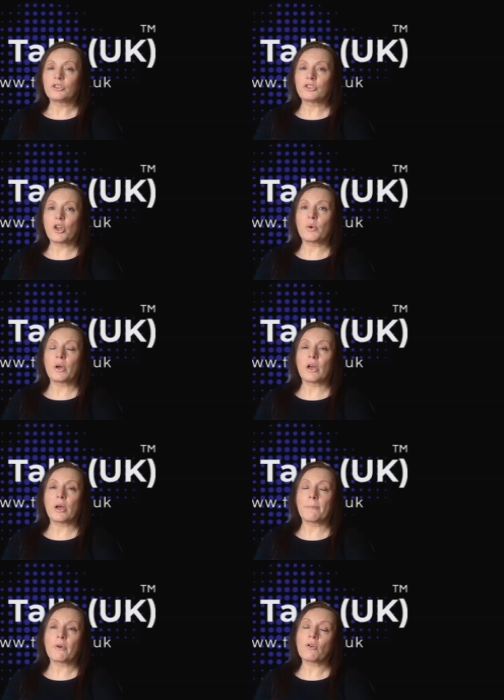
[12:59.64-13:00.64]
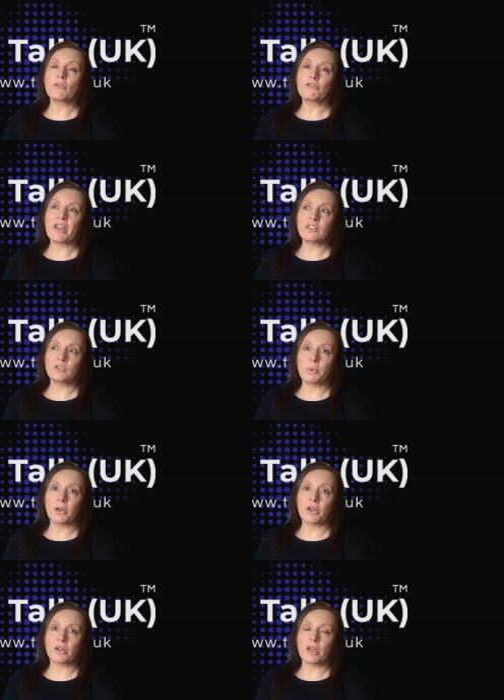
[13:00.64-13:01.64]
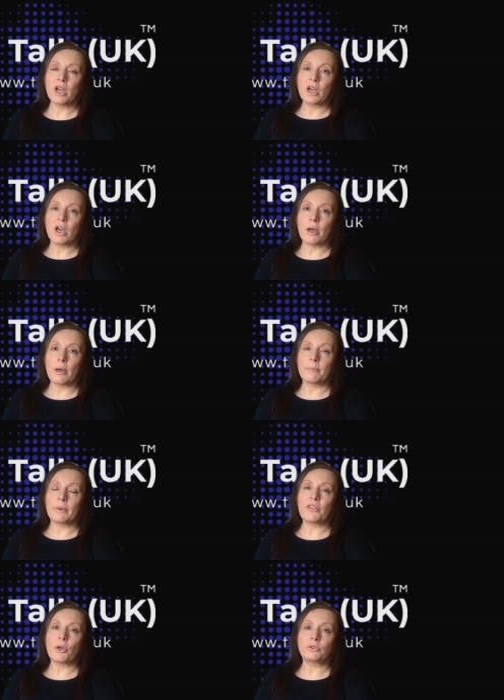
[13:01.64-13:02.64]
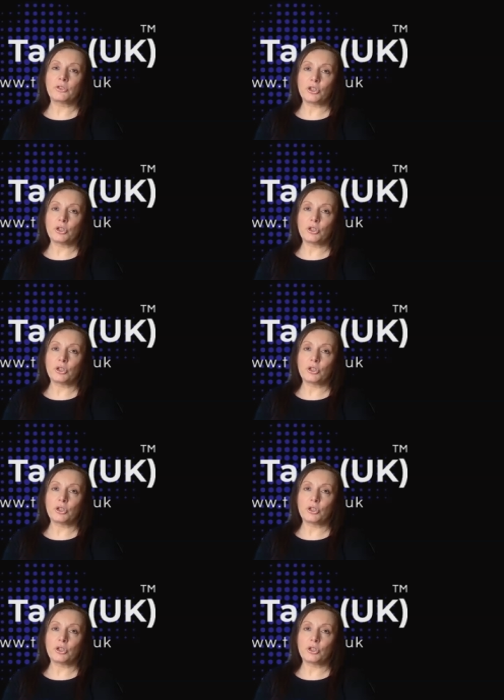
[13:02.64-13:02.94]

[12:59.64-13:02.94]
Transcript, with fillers: So um, on Facebook, um, those that